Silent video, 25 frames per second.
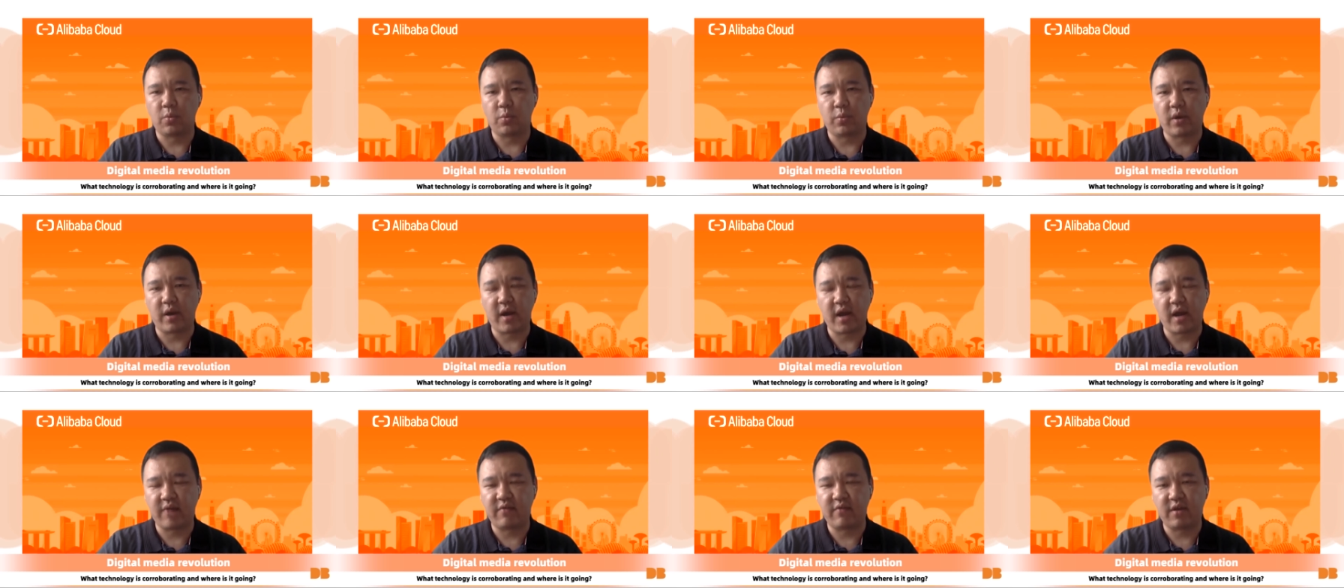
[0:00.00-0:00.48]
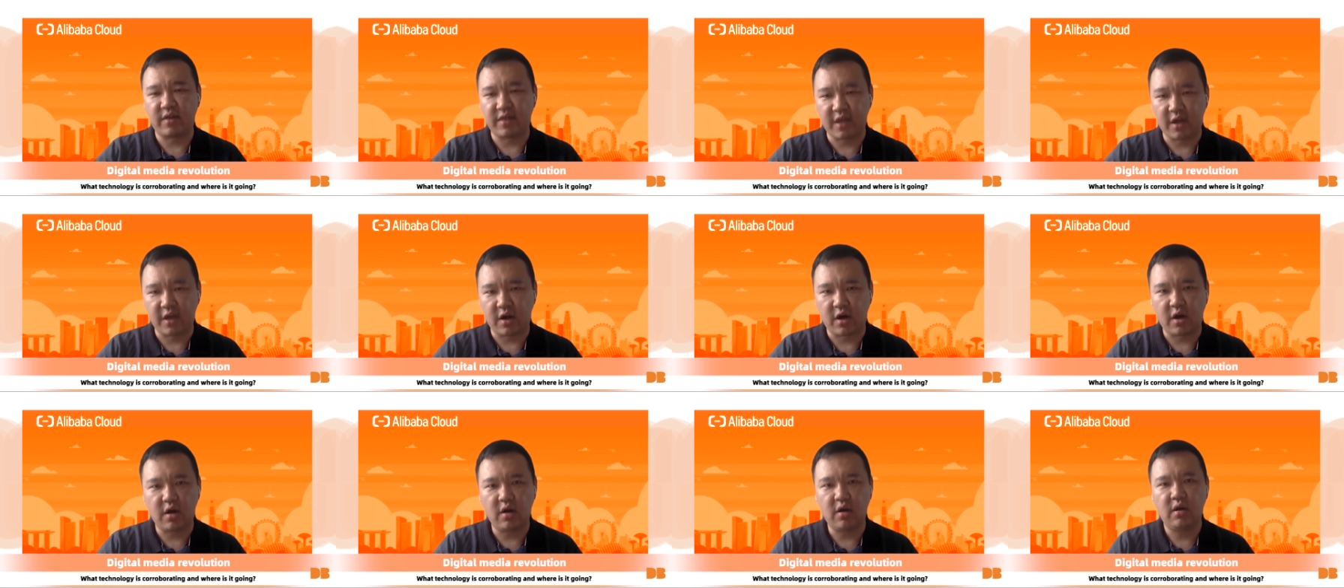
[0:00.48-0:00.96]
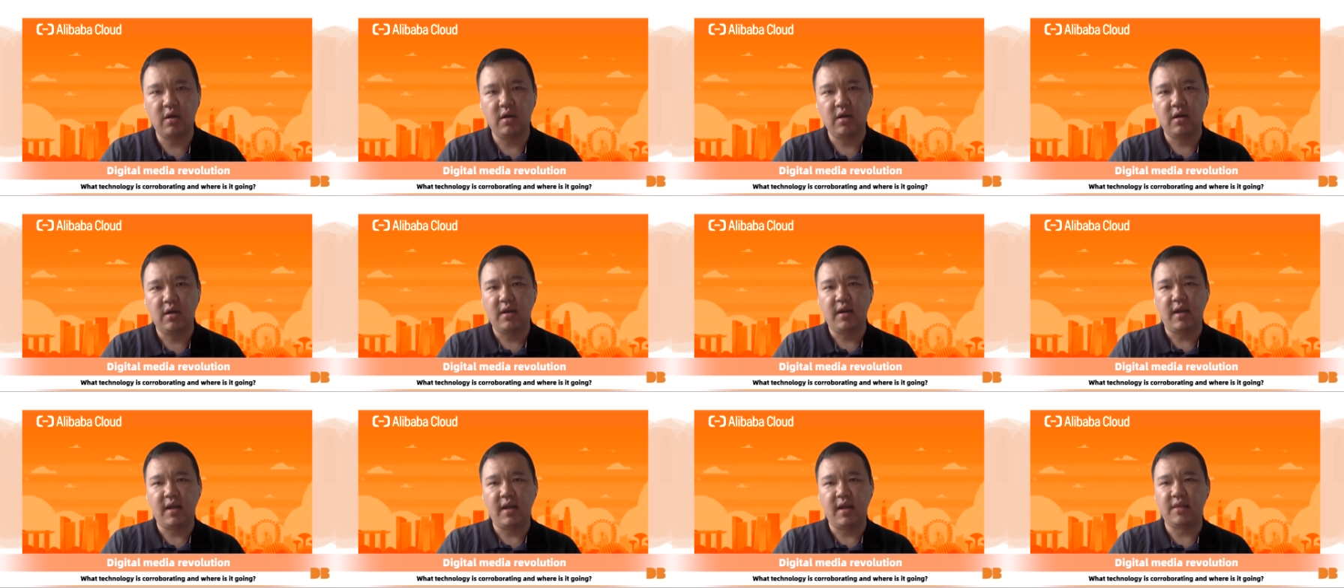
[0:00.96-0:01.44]
wherever they are,
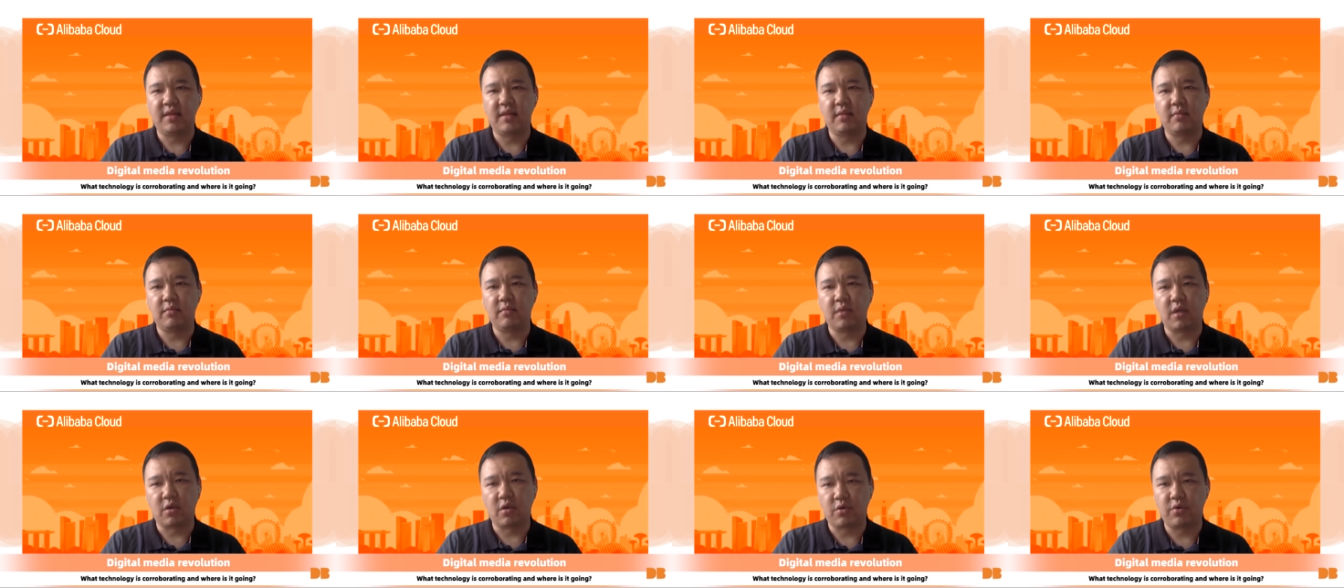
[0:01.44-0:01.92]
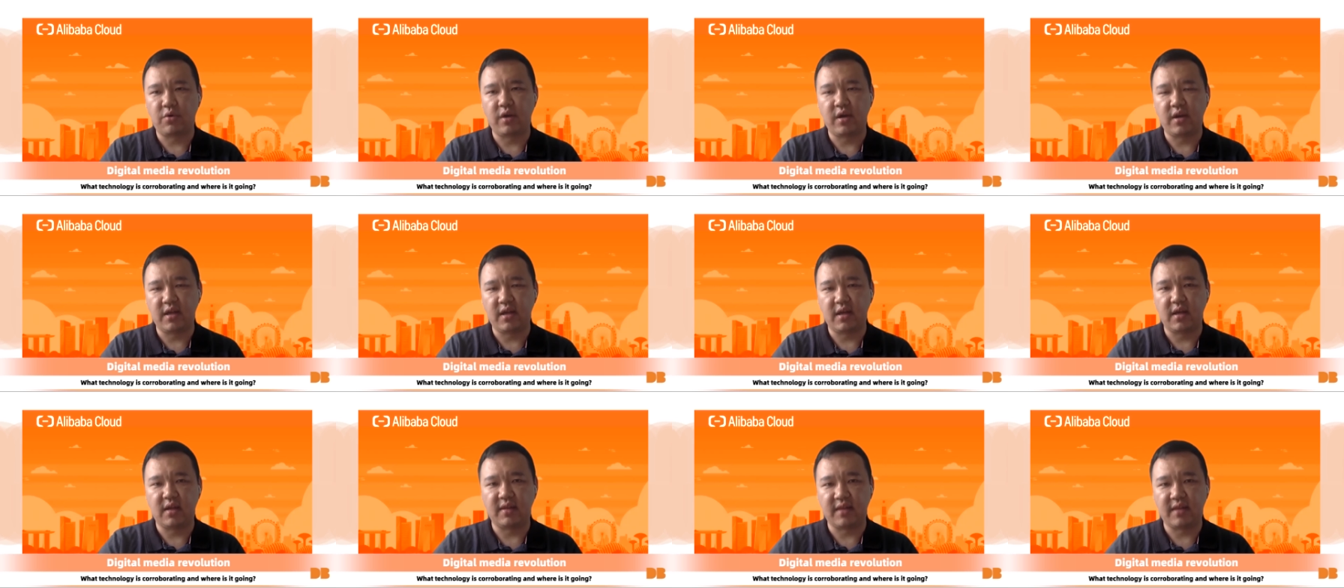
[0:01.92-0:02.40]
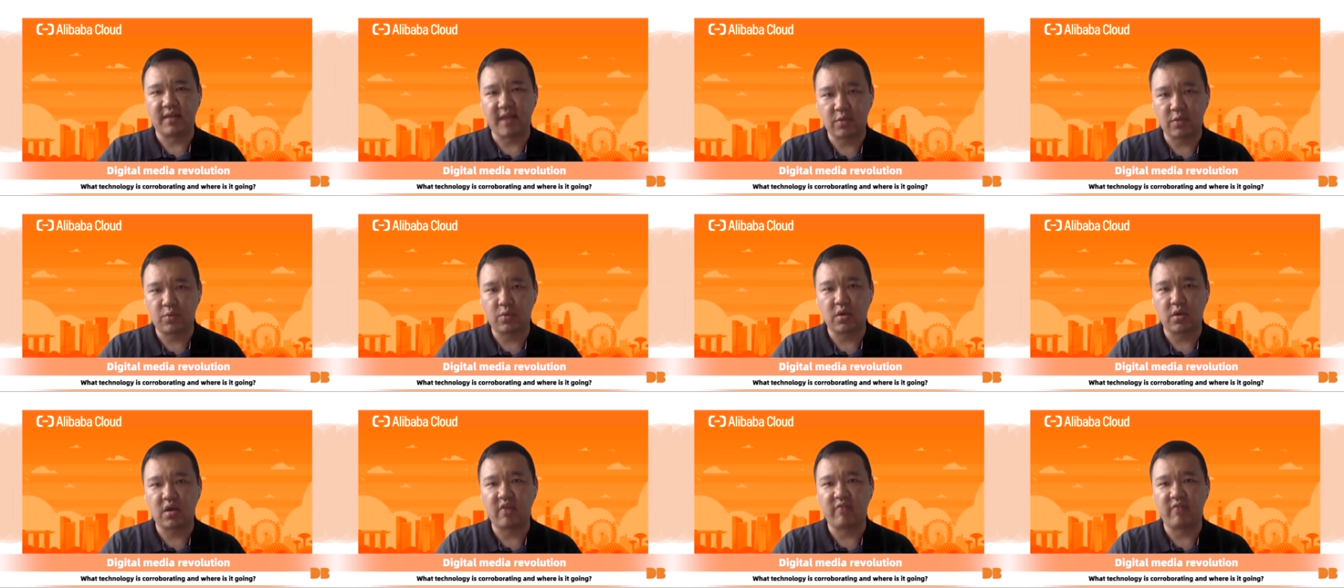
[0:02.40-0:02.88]
and then the creating a
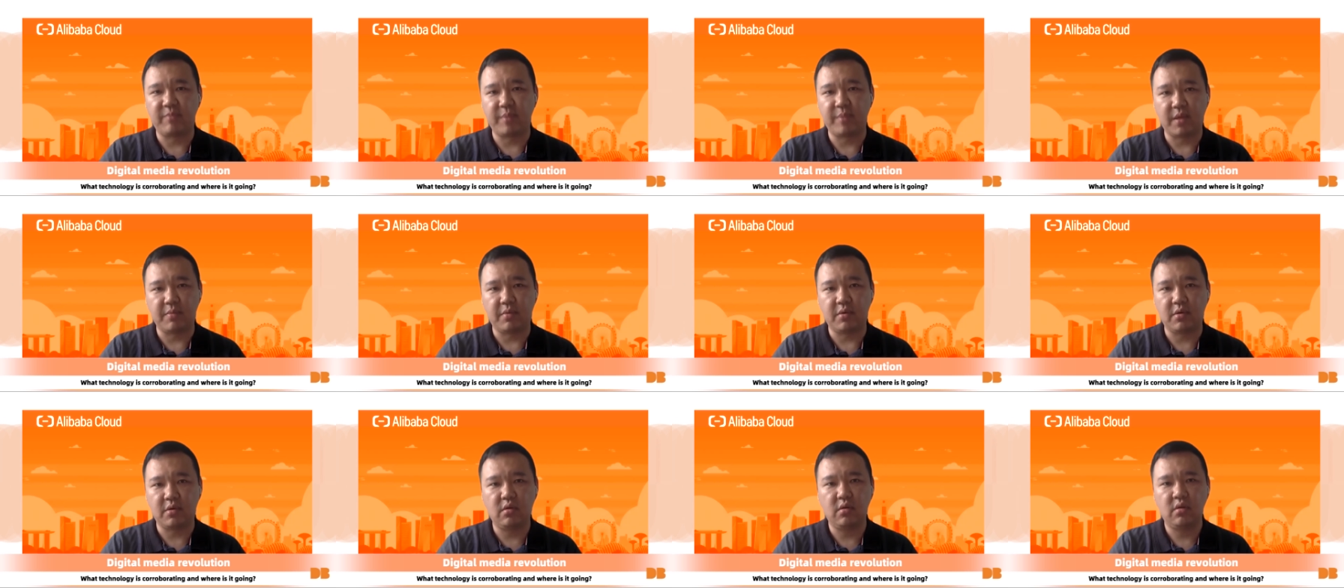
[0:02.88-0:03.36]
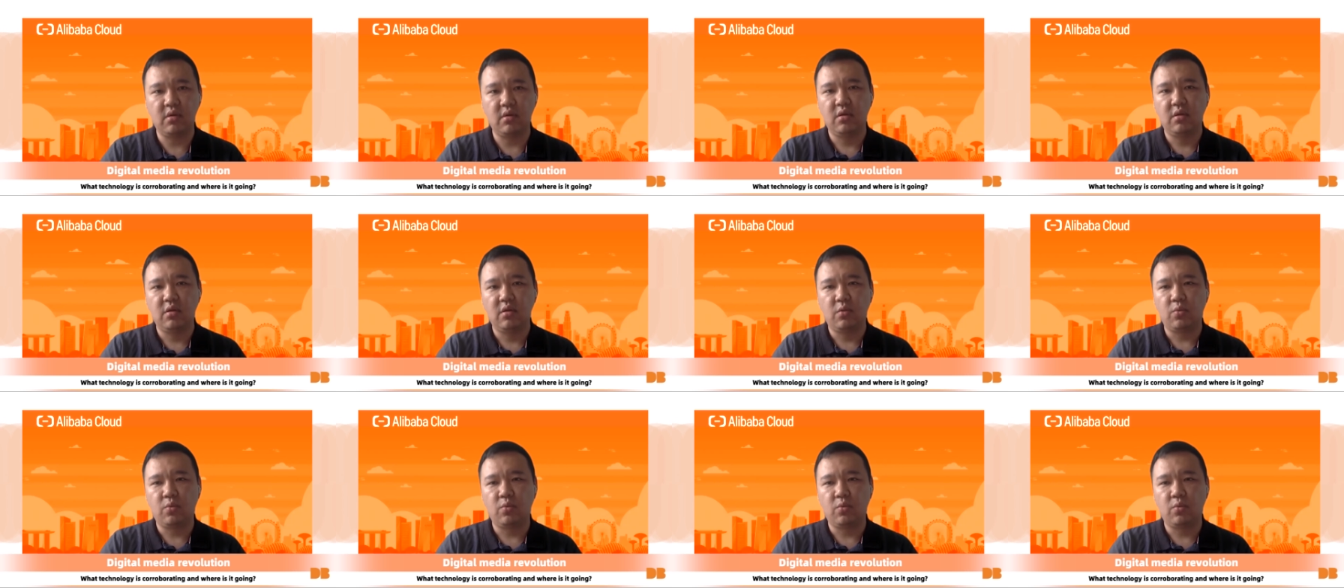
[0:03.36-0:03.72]
network of people